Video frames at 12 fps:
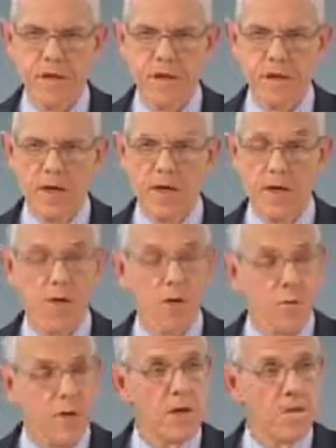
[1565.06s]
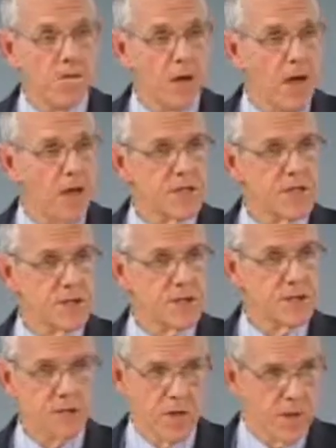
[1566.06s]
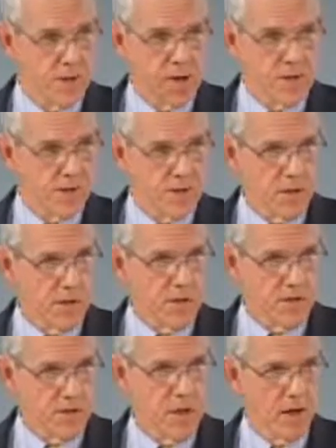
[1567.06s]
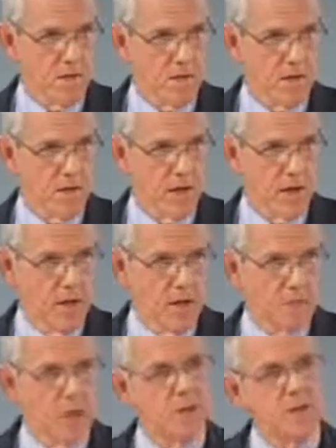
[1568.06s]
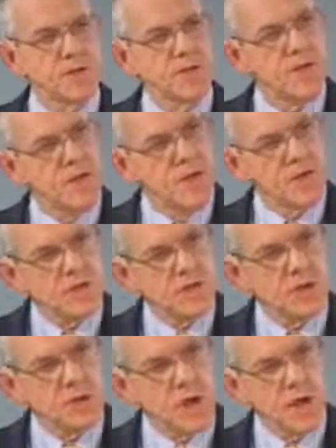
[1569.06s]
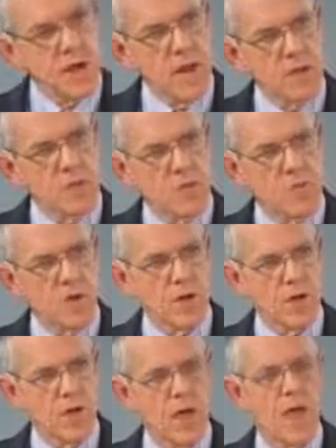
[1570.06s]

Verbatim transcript: And the European philosophers didn't like this kind of stuff because this is the way they interpret it.